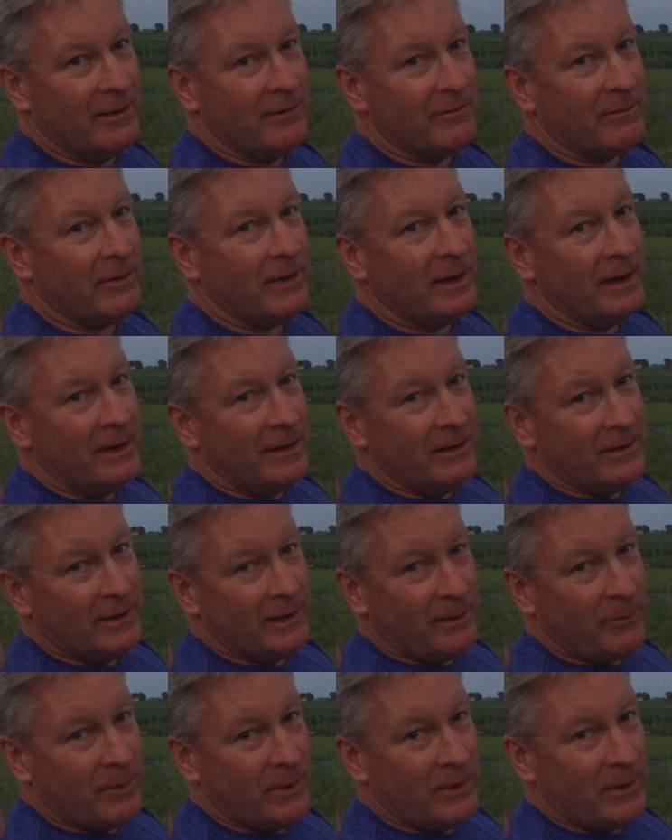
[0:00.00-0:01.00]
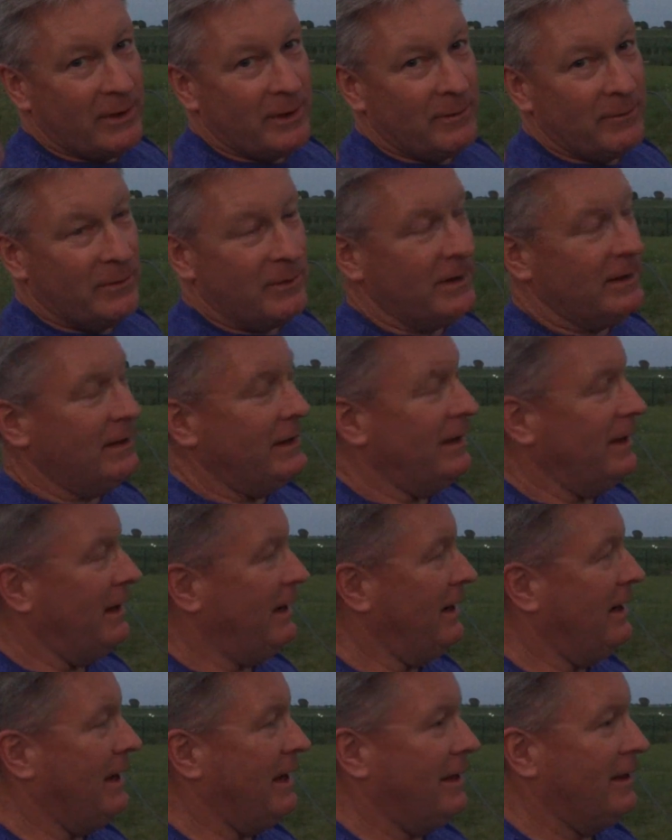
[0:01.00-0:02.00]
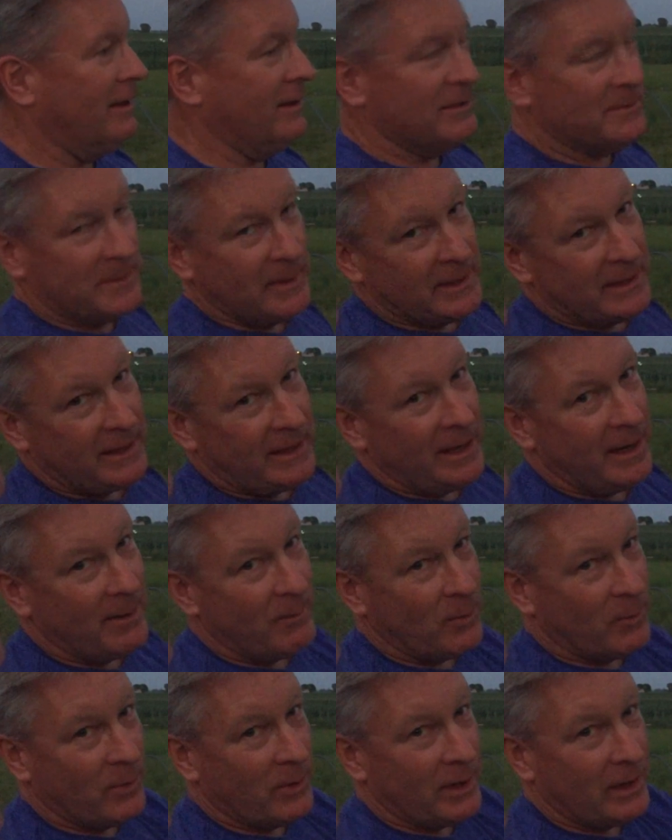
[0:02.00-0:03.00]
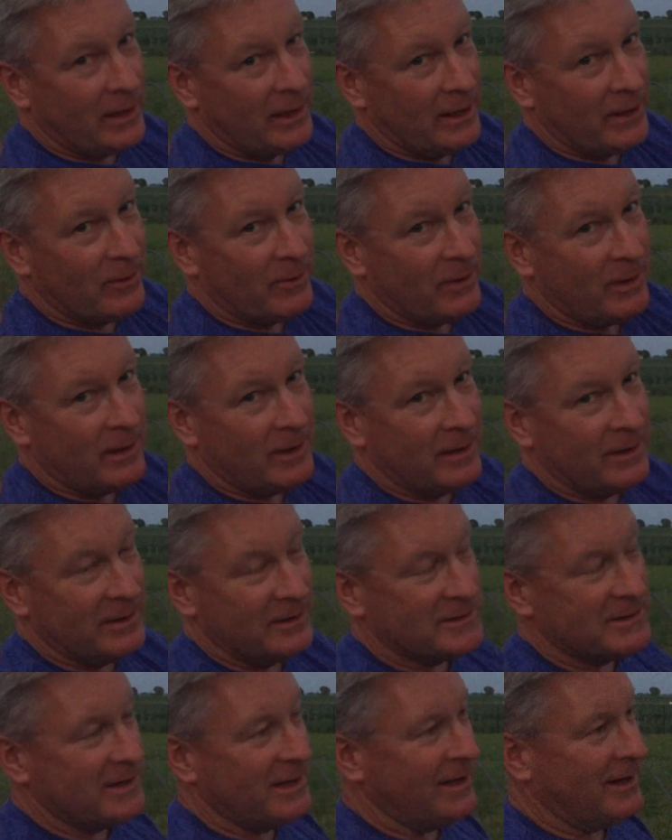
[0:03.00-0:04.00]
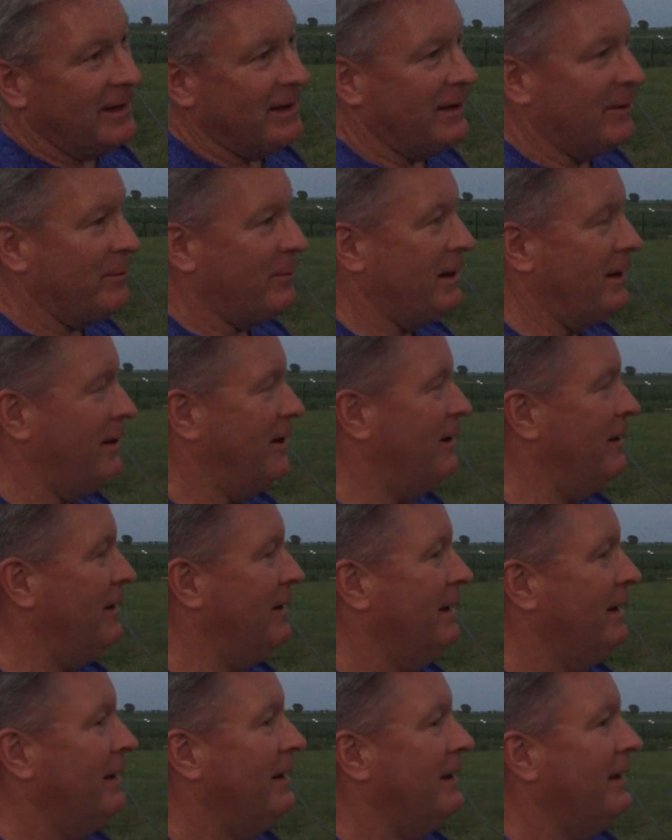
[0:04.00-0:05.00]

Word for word: Finally, we're done for the day. Holly's behind the camera. We're gonna get her on in a second. I threatened her.